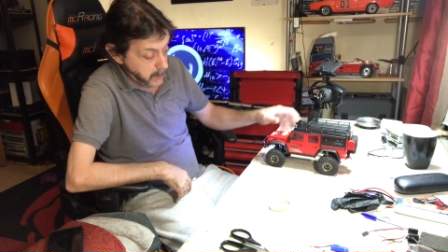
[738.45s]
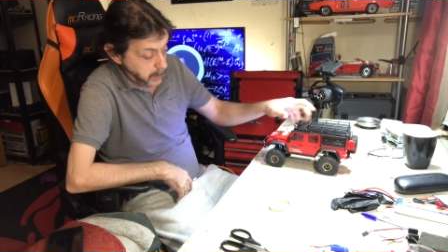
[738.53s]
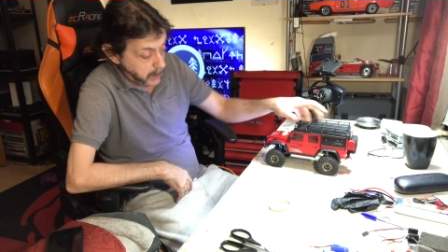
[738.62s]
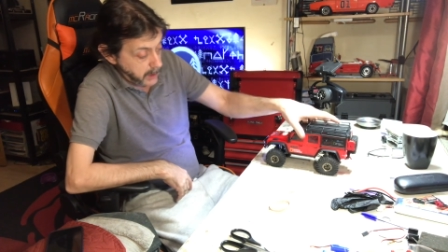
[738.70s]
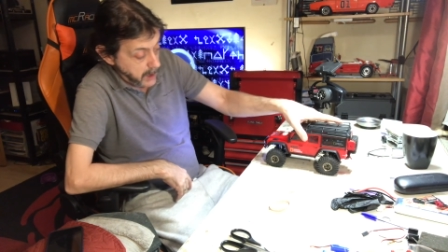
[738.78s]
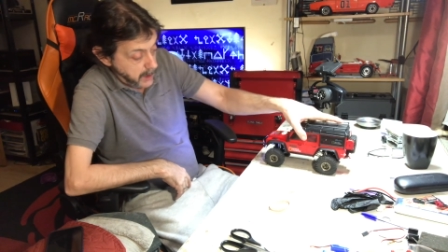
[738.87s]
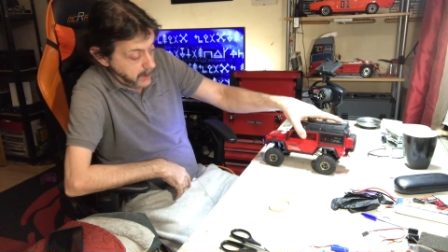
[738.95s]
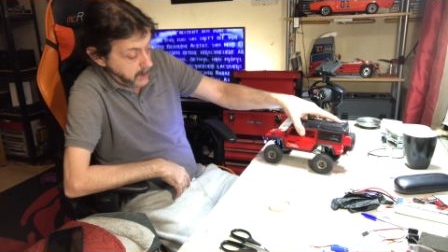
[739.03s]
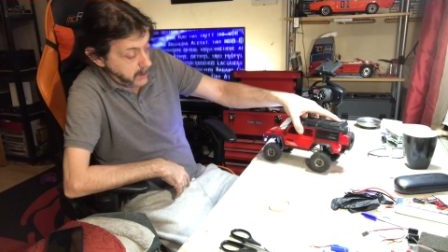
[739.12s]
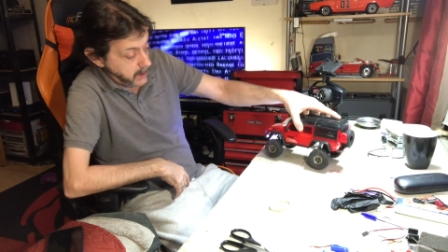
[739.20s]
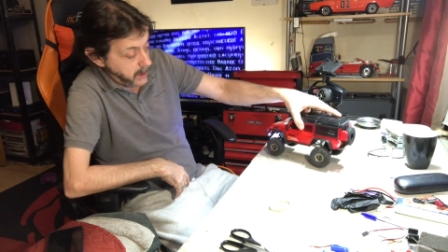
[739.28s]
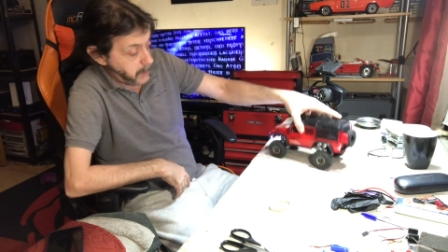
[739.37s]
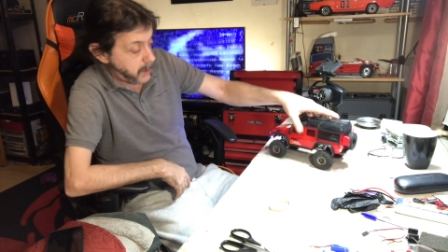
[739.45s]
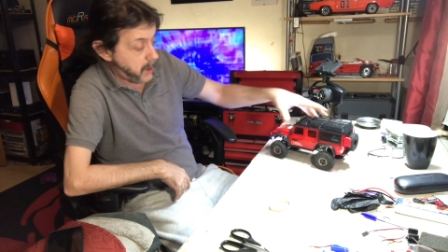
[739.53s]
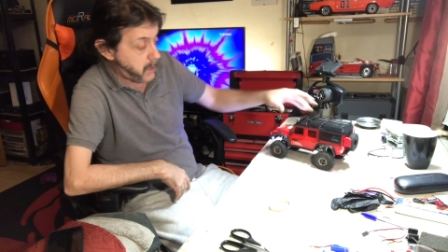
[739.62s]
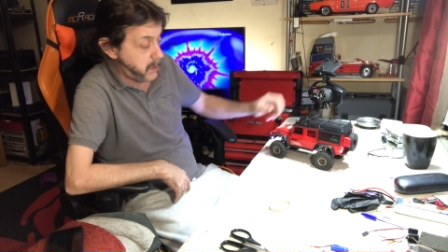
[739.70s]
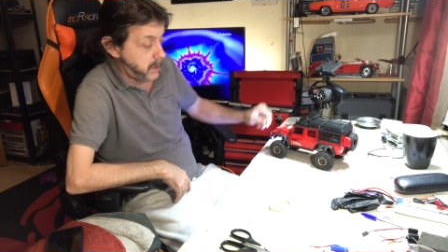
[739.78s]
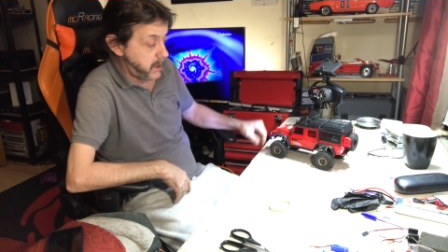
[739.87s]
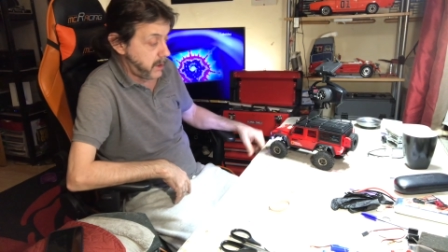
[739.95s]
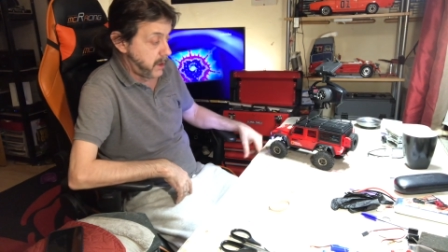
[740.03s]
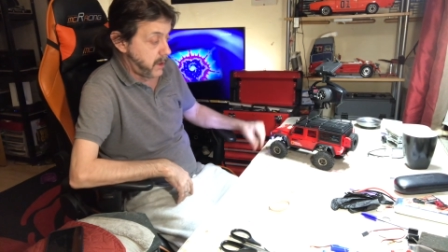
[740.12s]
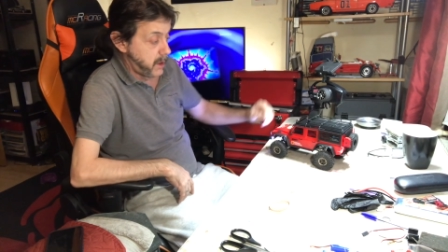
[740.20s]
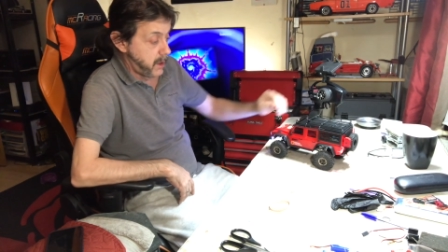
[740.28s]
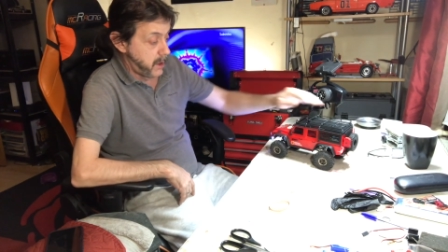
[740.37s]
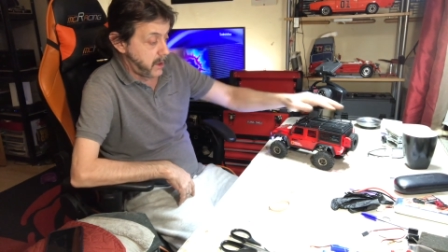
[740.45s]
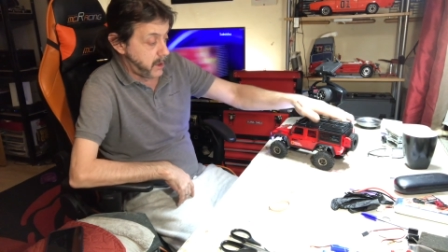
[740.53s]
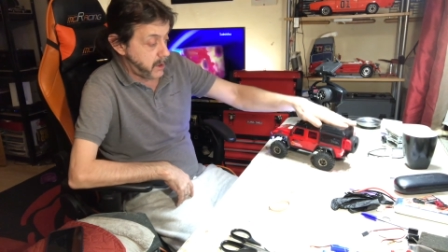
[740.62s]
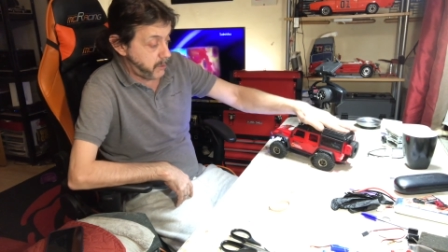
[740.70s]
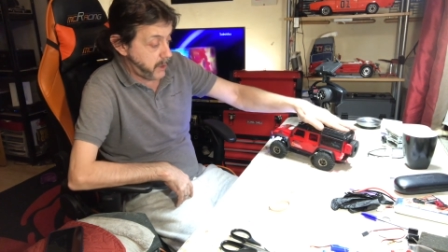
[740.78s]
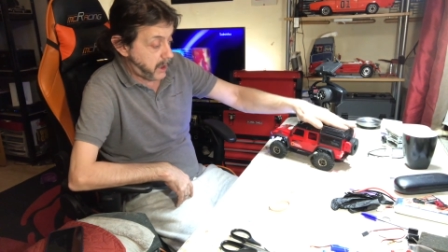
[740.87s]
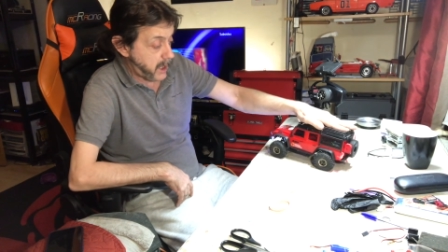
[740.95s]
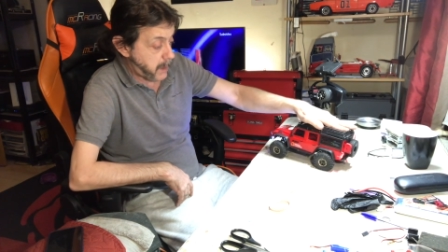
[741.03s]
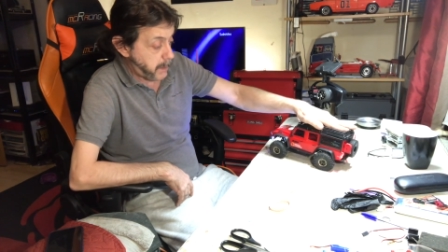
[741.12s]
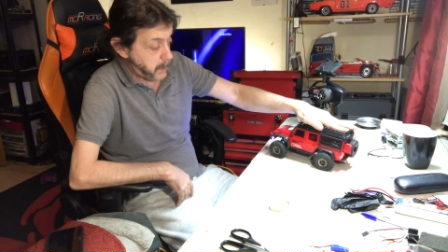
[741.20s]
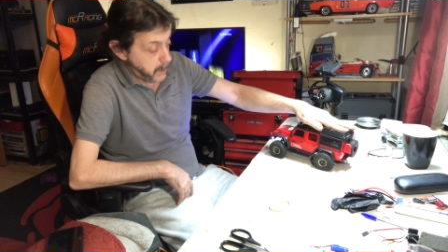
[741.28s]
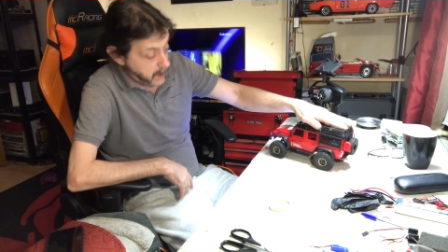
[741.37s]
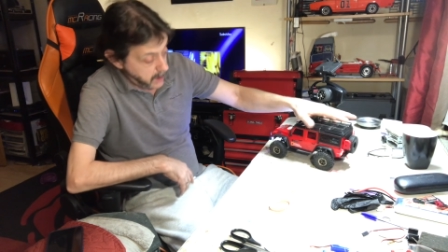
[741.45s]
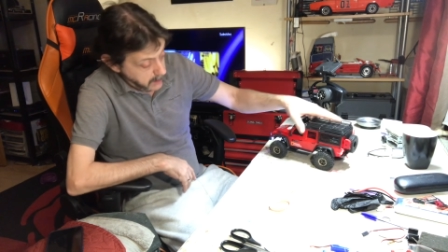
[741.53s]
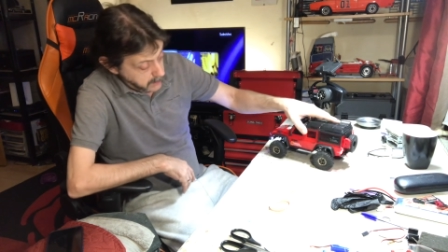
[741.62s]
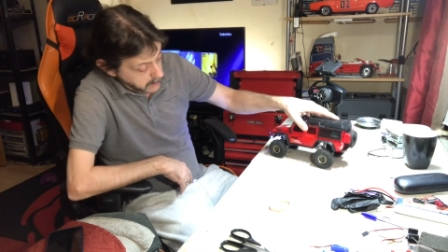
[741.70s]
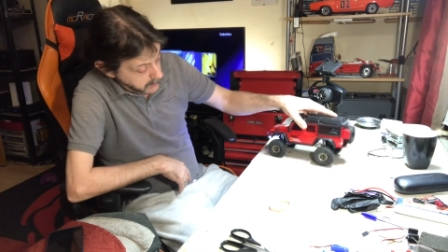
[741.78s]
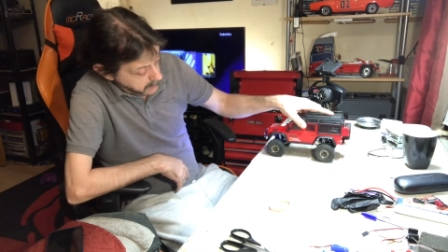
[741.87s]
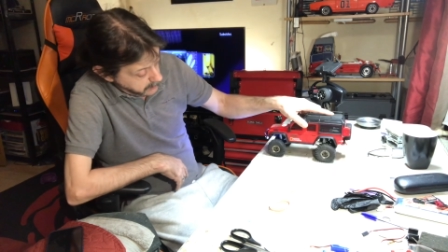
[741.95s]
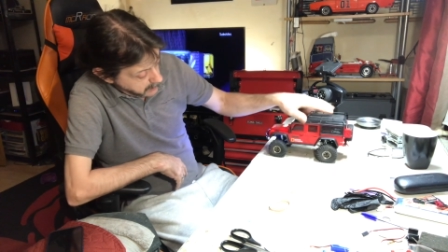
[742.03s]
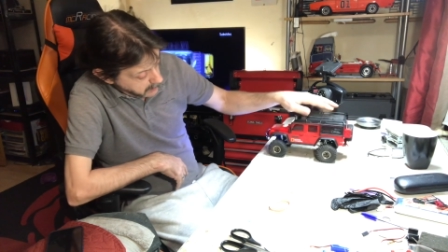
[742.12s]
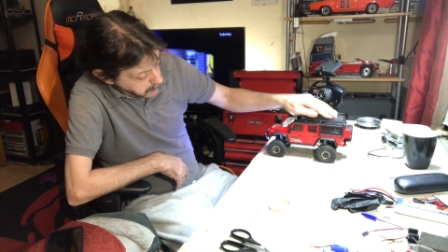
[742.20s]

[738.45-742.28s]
But yeah, there we go. Really happy with that. See, it's